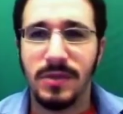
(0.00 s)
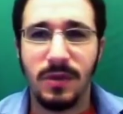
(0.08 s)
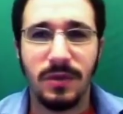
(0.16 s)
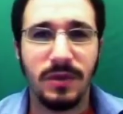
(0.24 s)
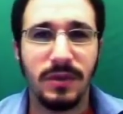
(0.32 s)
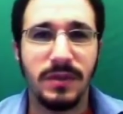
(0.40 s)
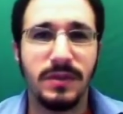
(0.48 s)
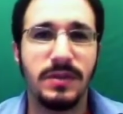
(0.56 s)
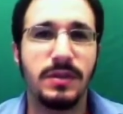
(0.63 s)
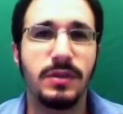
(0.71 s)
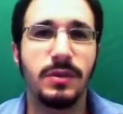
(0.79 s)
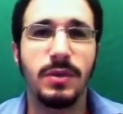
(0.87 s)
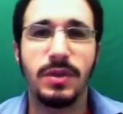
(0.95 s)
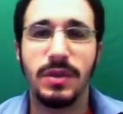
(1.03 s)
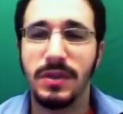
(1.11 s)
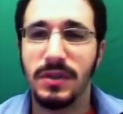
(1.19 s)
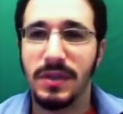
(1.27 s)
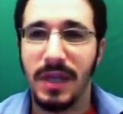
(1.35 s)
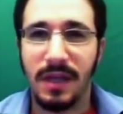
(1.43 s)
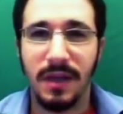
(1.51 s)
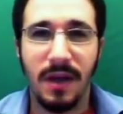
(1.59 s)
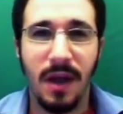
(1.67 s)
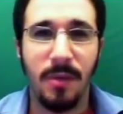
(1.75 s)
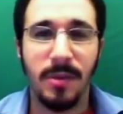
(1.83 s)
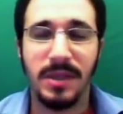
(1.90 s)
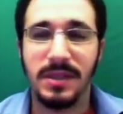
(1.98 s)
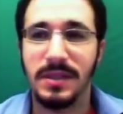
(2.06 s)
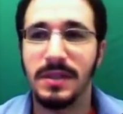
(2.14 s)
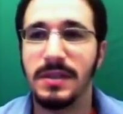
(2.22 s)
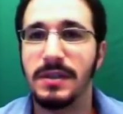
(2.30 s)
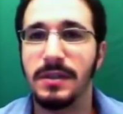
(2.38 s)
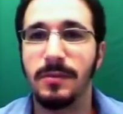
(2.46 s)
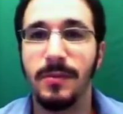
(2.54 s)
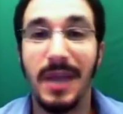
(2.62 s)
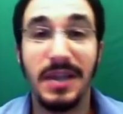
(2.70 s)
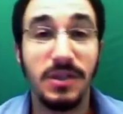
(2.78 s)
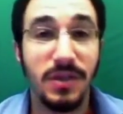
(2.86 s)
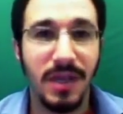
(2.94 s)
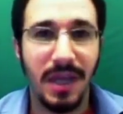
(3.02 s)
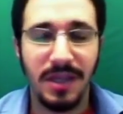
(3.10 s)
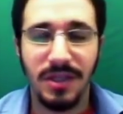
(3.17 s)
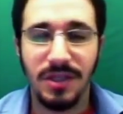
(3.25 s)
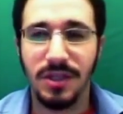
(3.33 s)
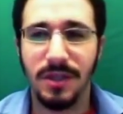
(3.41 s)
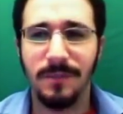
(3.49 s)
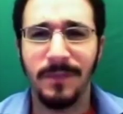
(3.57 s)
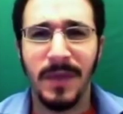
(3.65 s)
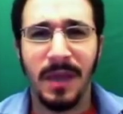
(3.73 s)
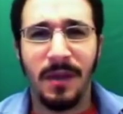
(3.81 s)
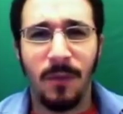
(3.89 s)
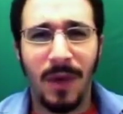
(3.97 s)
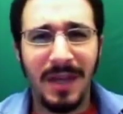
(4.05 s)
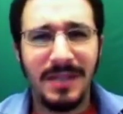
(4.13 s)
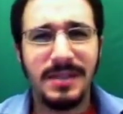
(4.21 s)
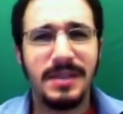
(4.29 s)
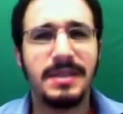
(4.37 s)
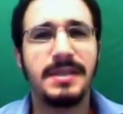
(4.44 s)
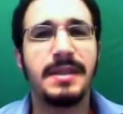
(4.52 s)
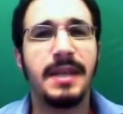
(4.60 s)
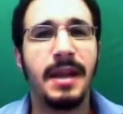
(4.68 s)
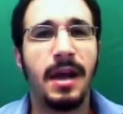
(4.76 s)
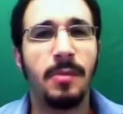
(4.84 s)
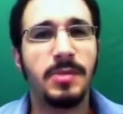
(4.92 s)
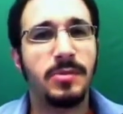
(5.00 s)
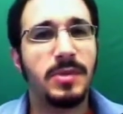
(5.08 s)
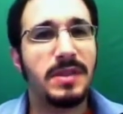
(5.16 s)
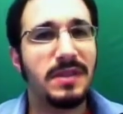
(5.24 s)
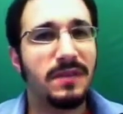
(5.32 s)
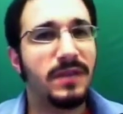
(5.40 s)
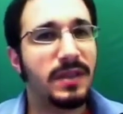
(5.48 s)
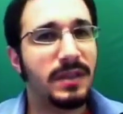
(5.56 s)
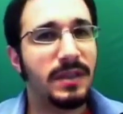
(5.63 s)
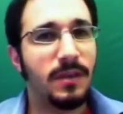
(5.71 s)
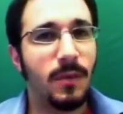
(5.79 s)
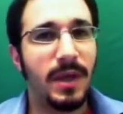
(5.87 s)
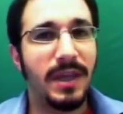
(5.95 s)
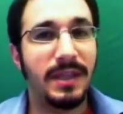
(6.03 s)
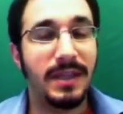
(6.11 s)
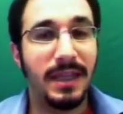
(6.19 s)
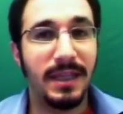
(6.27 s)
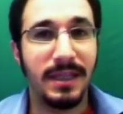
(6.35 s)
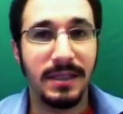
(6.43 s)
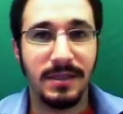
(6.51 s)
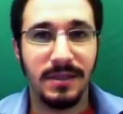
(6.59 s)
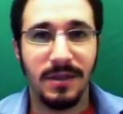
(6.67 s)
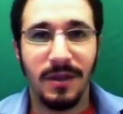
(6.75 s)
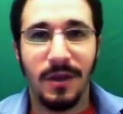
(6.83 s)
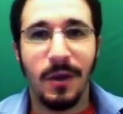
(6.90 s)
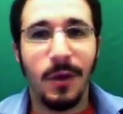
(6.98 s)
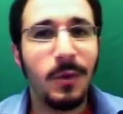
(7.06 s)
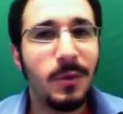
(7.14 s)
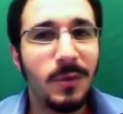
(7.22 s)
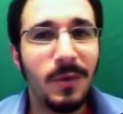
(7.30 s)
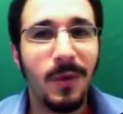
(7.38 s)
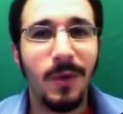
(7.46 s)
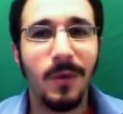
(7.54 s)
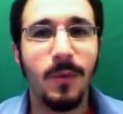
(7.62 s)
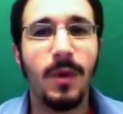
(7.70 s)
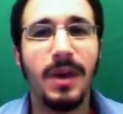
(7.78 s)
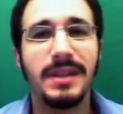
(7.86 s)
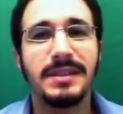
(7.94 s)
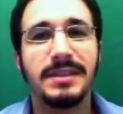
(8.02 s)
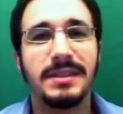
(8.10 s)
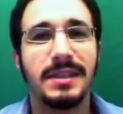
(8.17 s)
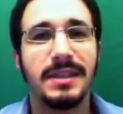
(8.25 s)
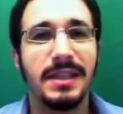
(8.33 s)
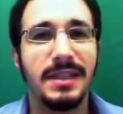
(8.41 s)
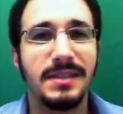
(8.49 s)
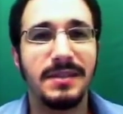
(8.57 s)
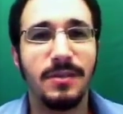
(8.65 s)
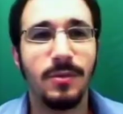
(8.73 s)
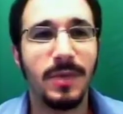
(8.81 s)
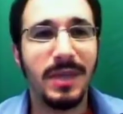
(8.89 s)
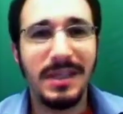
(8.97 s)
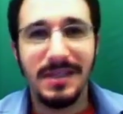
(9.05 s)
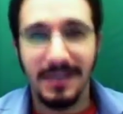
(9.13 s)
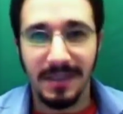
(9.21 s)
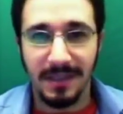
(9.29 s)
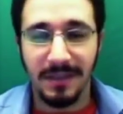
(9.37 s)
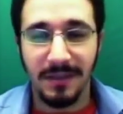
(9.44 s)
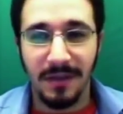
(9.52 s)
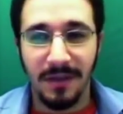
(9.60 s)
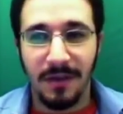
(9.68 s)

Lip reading: social institutions, economic system, education, why does it set up specifically the way it is? Who or what is the reason